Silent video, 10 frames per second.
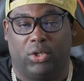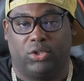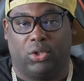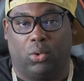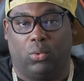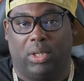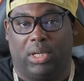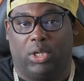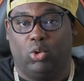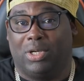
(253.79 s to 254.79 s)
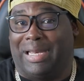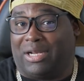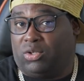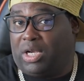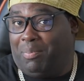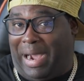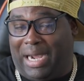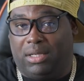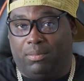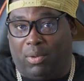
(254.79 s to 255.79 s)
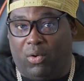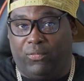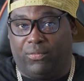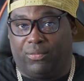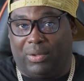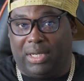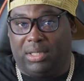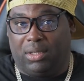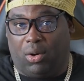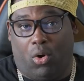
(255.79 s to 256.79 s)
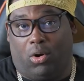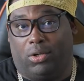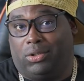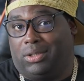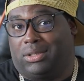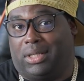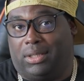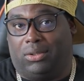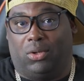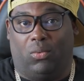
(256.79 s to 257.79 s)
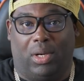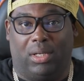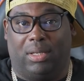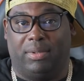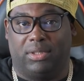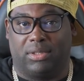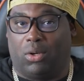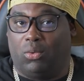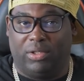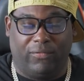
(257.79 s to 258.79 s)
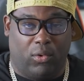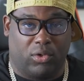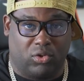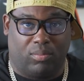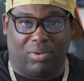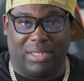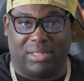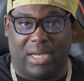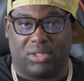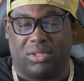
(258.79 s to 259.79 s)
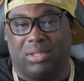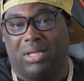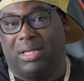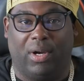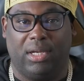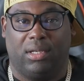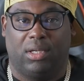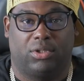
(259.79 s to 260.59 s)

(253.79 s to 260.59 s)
So you can actually combine both, right? Or you can say, you know what, let me just only focus on price action, right?